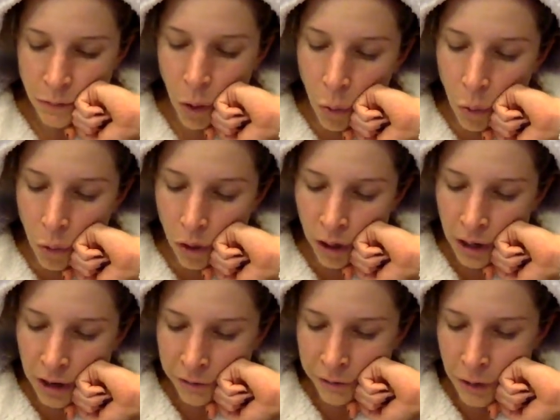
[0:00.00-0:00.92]
Or
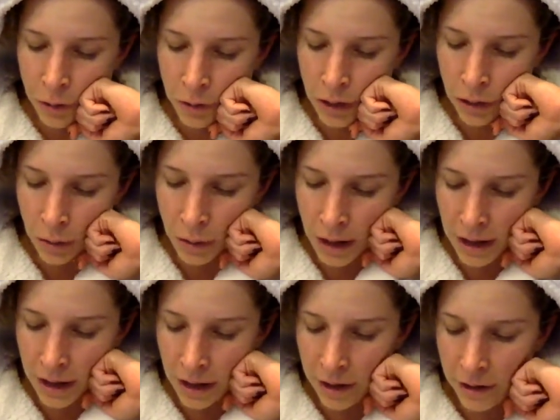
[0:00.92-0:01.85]
a photo
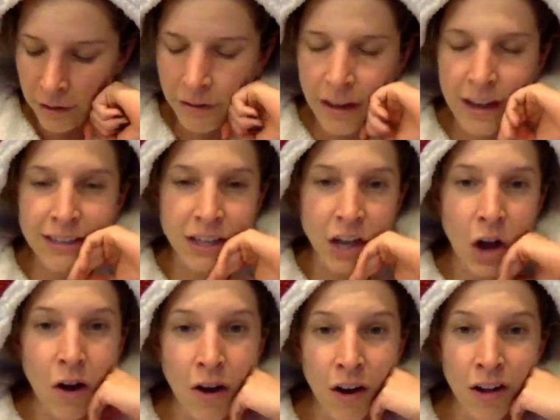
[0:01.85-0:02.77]
of us
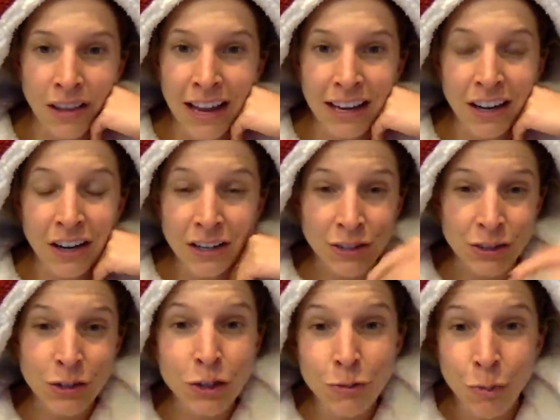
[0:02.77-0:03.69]
all like on a
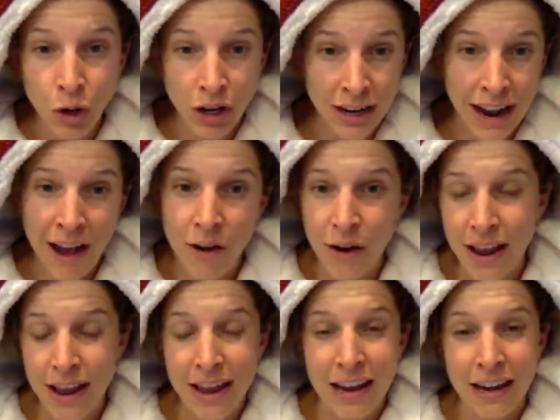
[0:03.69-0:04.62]
Zoom workout
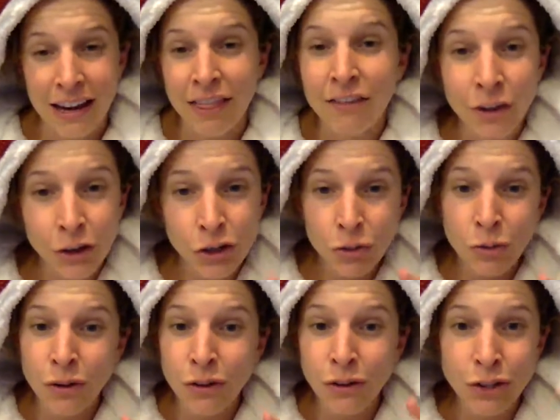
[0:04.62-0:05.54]
and in the
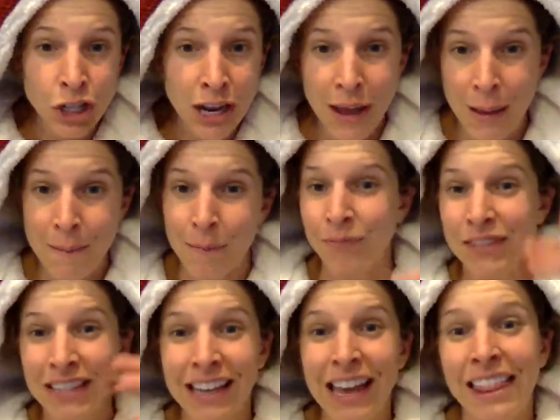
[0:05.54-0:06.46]
virtual gym
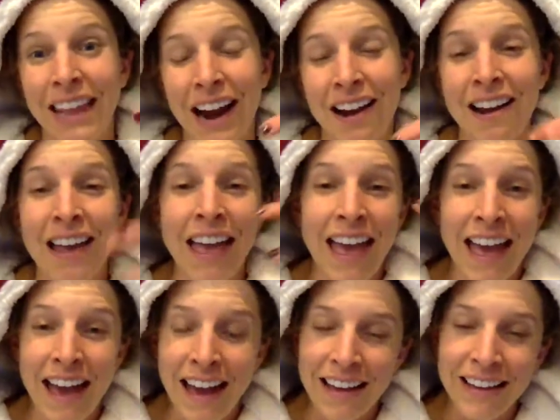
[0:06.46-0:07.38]
together.
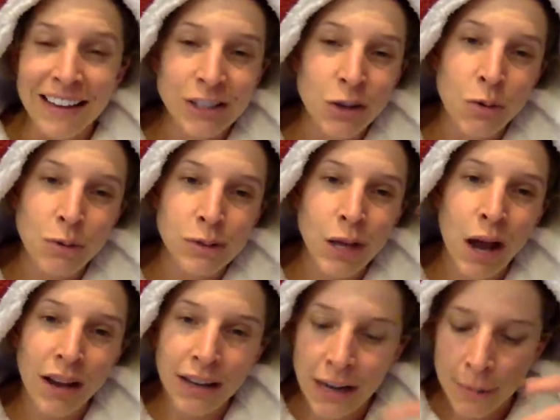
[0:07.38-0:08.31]
So
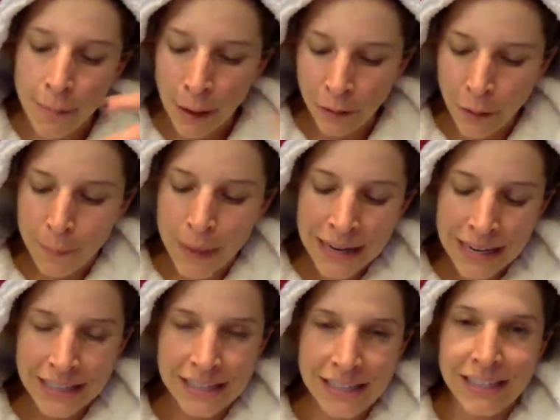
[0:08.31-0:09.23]
talking about the
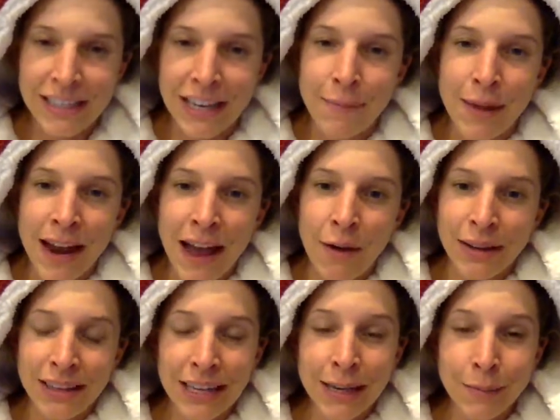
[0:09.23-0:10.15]
buddy system and how
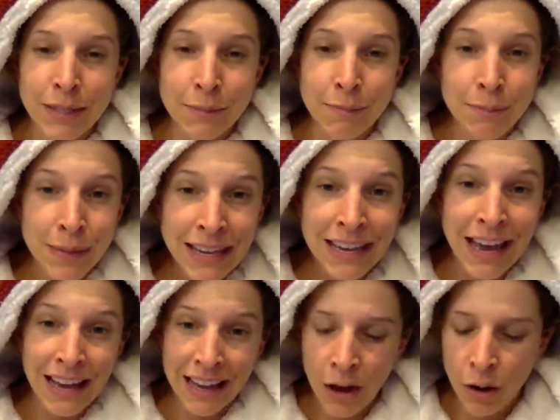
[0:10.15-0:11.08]
it keeps me
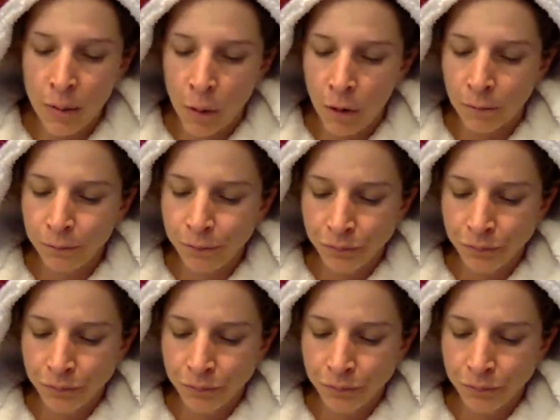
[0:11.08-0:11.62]
accountable.